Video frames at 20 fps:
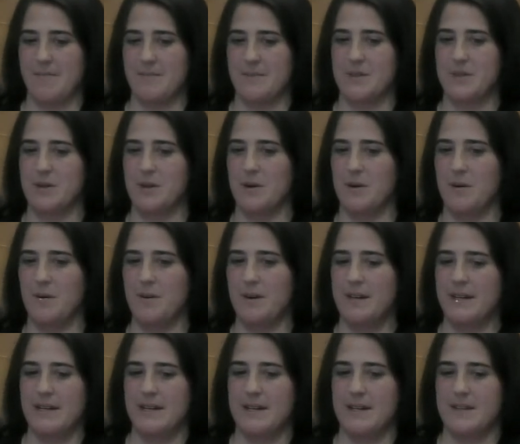So
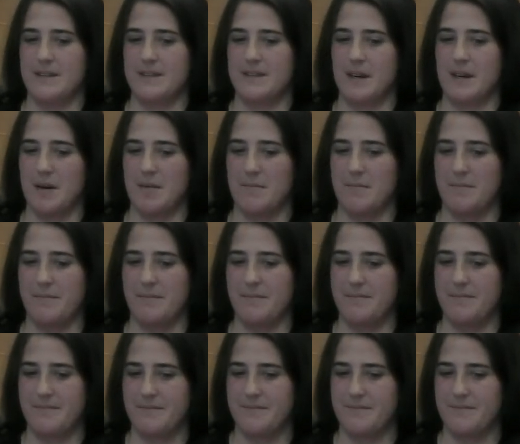
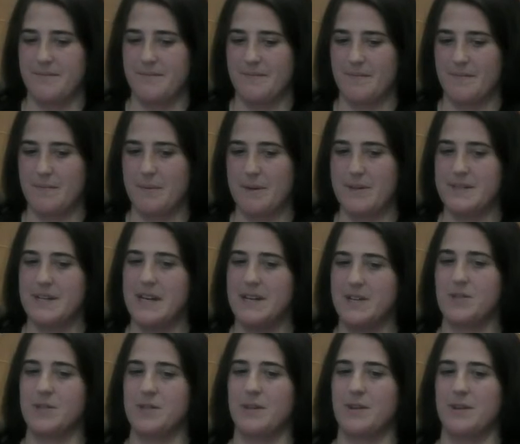some
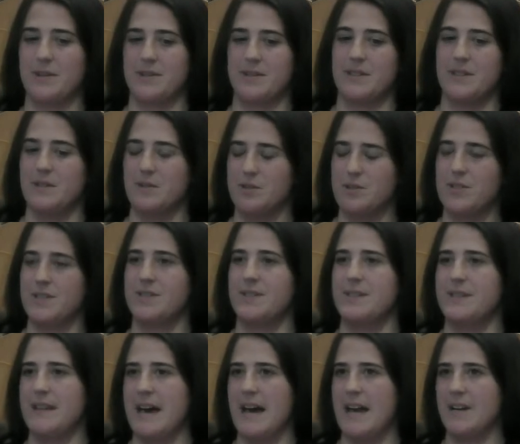potential solutions to
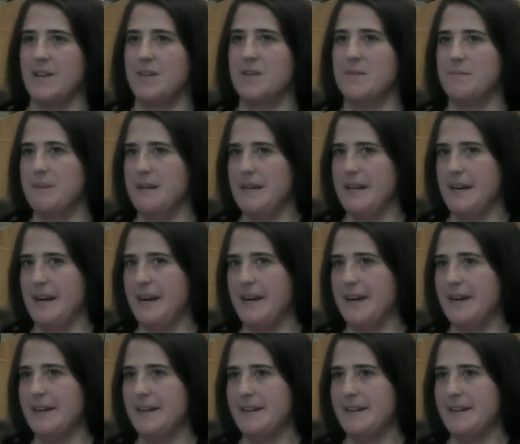that could be